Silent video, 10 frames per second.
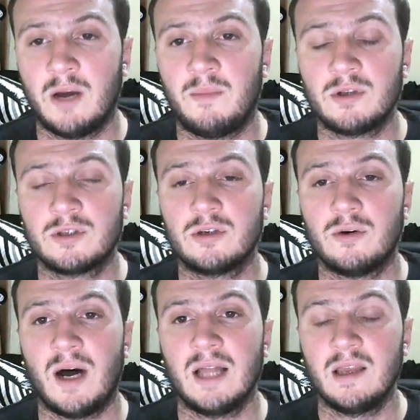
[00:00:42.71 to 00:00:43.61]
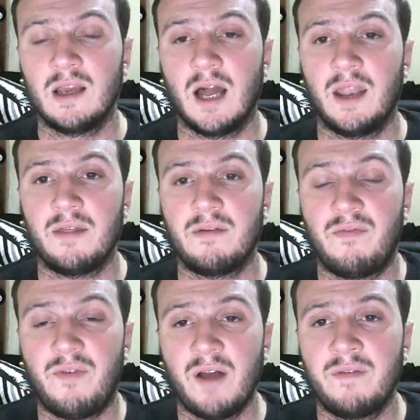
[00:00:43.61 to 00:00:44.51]
I'm also adding another
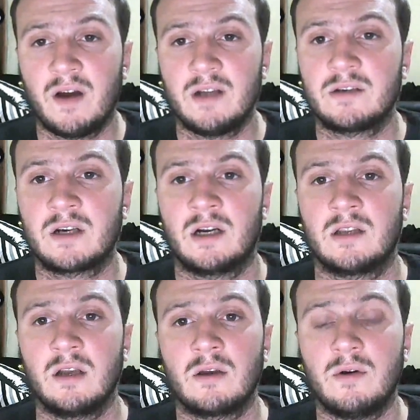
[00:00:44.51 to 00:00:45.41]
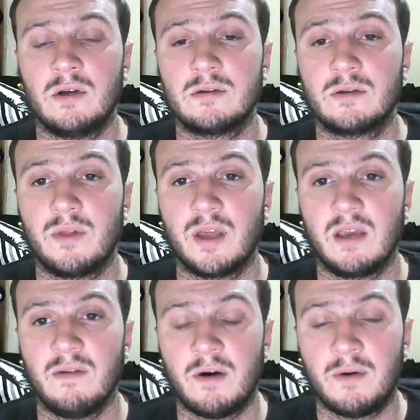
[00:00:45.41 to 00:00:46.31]
500 cartel coins to the
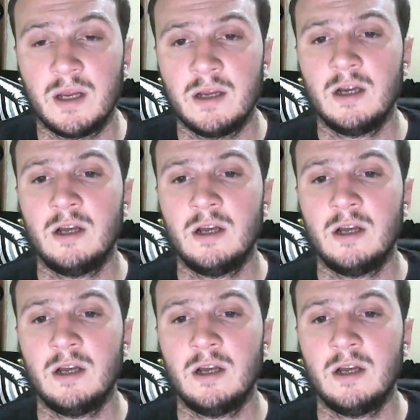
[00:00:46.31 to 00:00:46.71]
giveaway